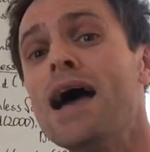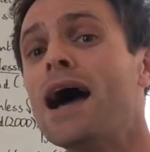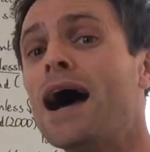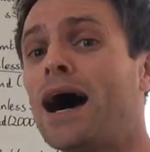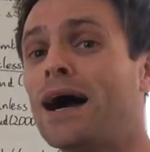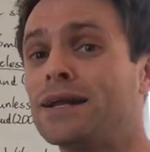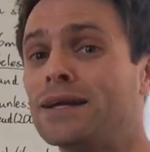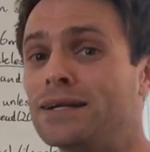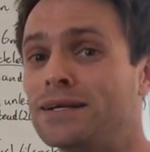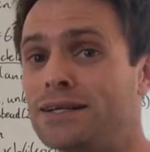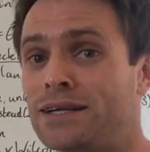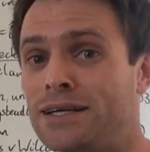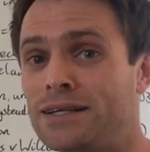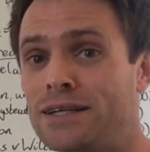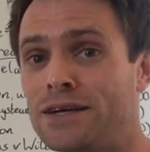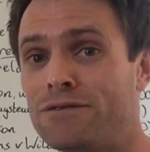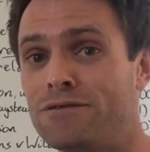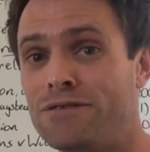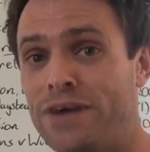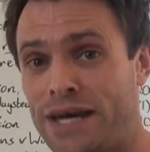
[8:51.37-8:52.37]
and indeed
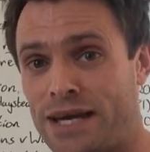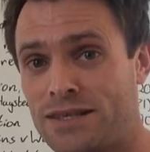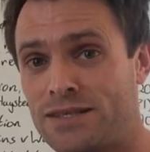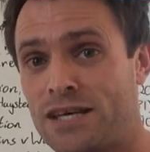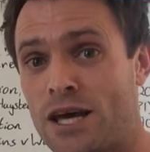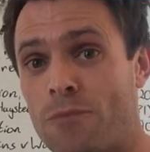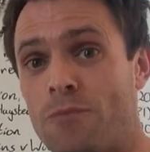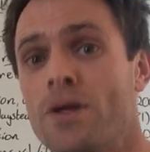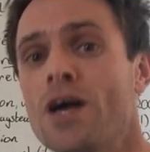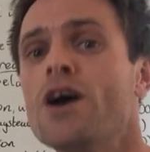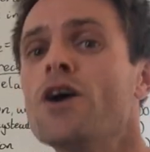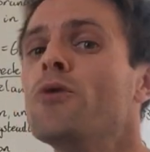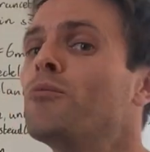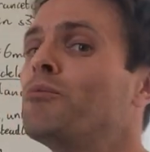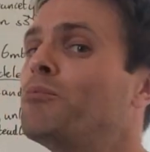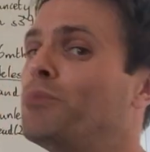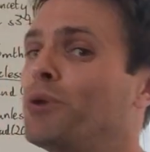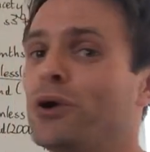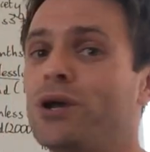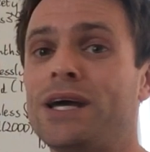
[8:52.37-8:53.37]
the victim,
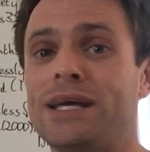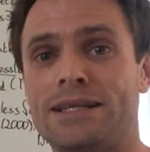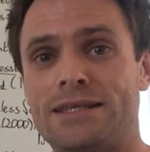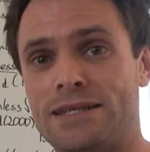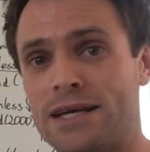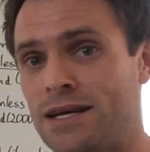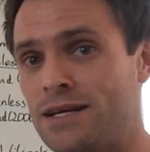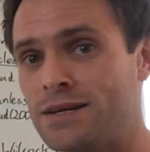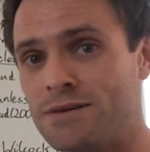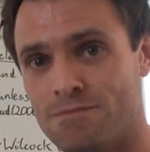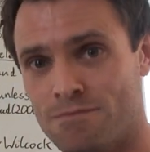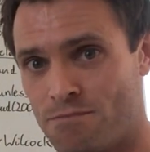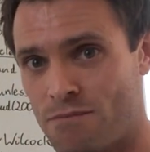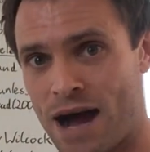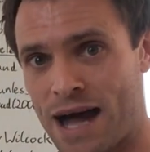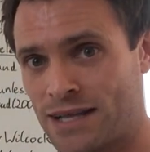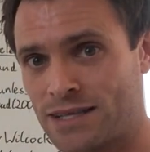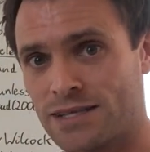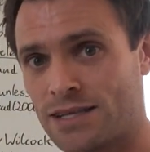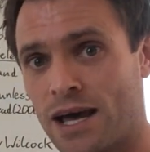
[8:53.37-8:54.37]
but it didn't
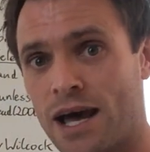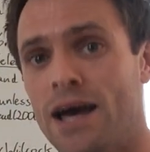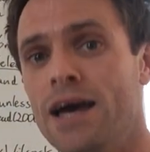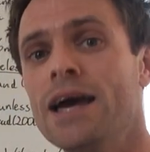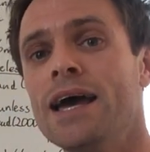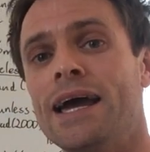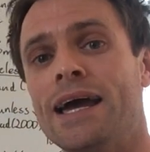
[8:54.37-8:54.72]
matter.